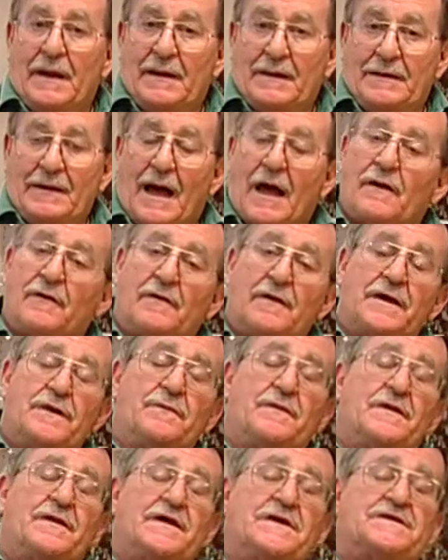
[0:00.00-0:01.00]
Not only
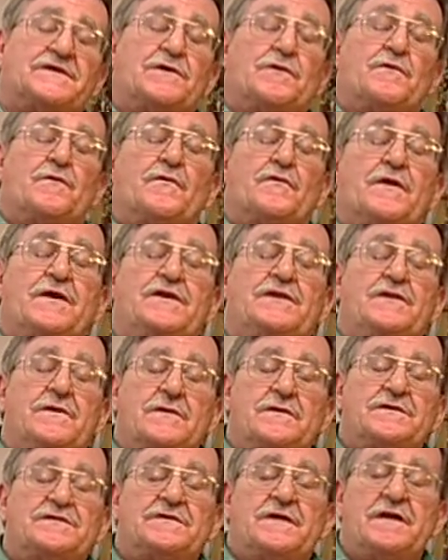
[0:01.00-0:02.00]
would this
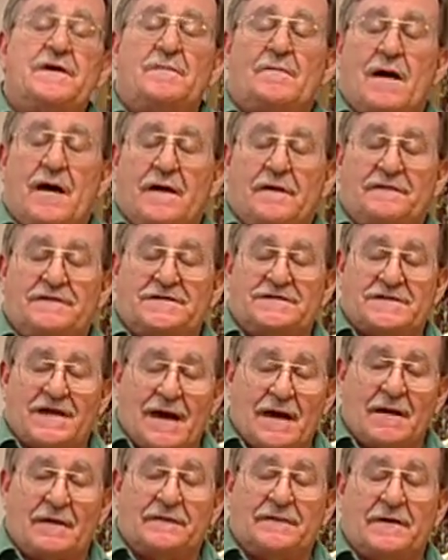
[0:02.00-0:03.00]
reduce the amount of
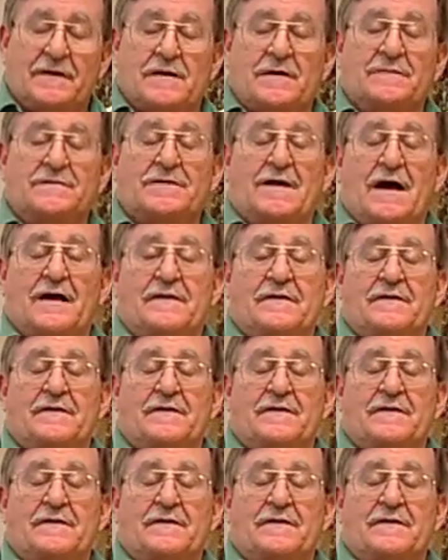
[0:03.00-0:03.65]
sound that comes out of